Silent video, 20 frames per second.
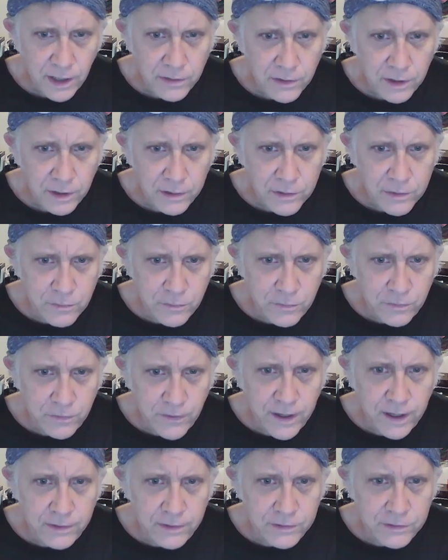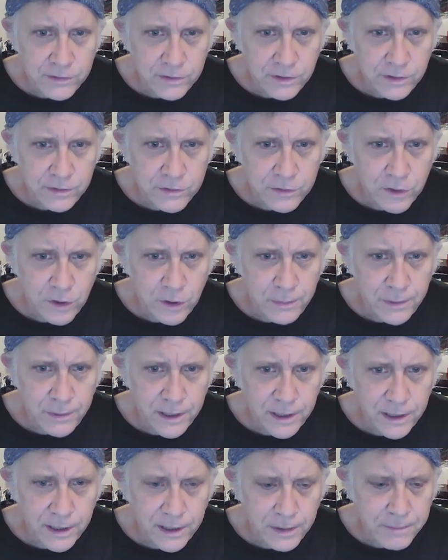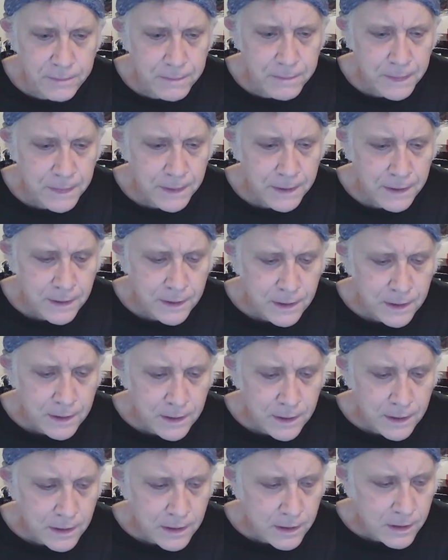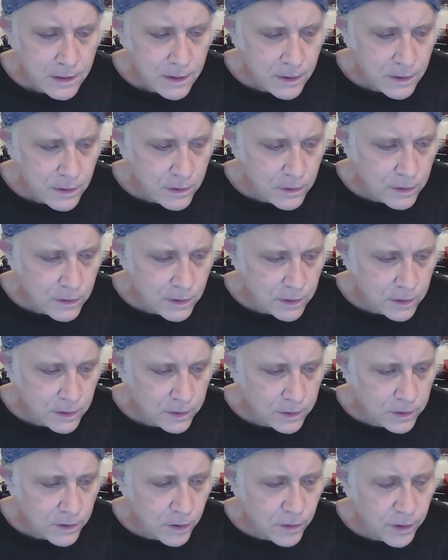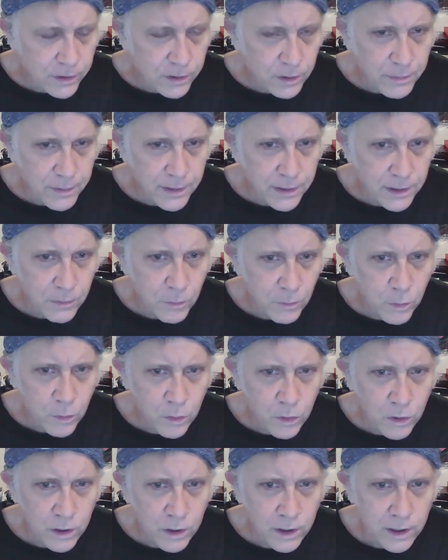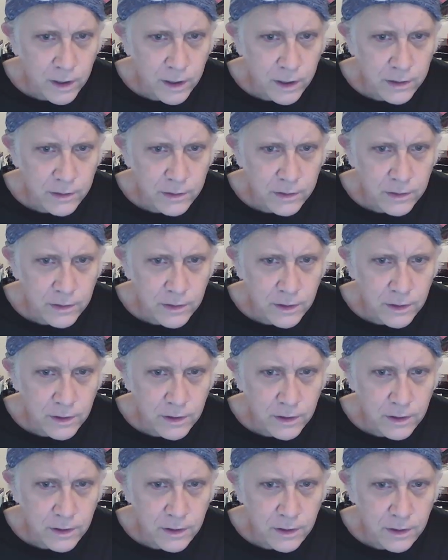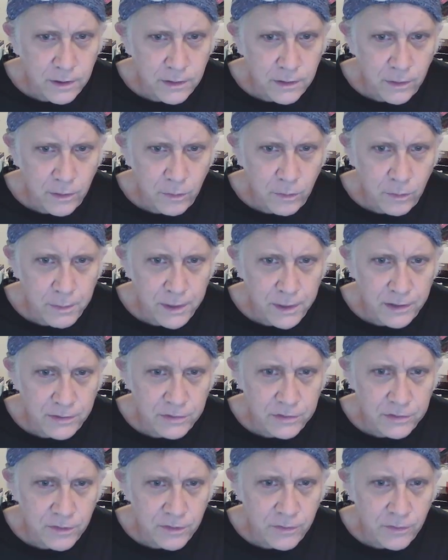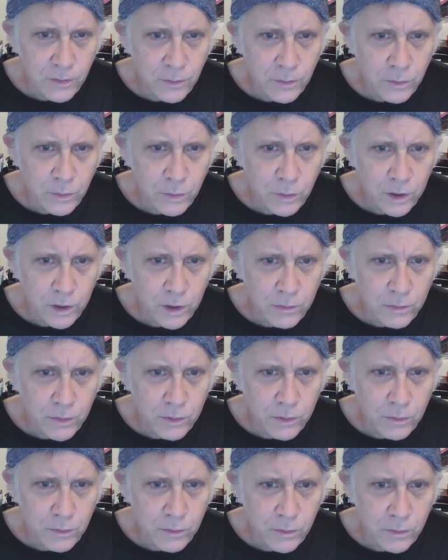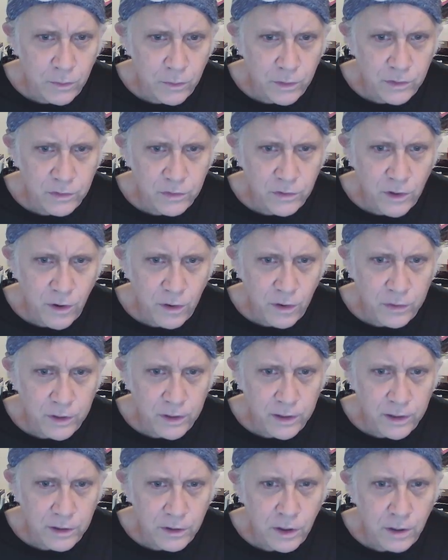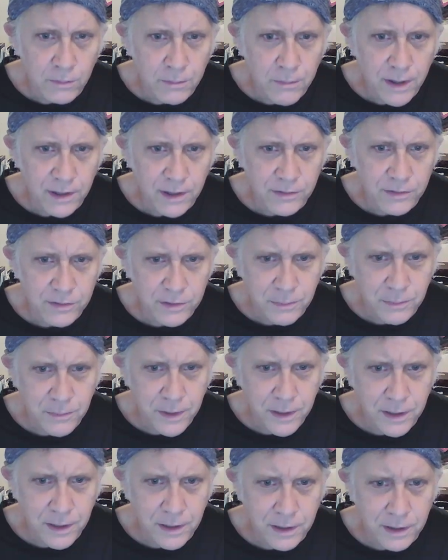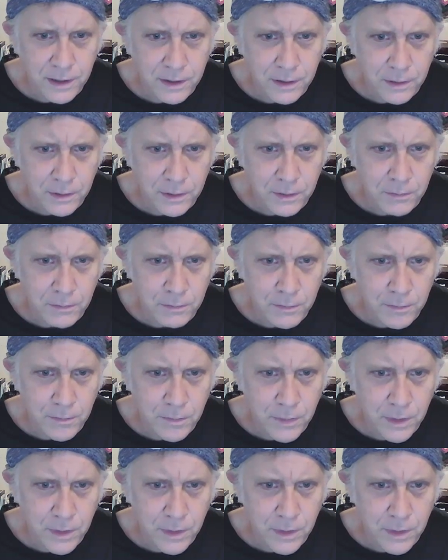said that France and Germany are going to be at war, and there will be a civil war that will result in Elon Musk being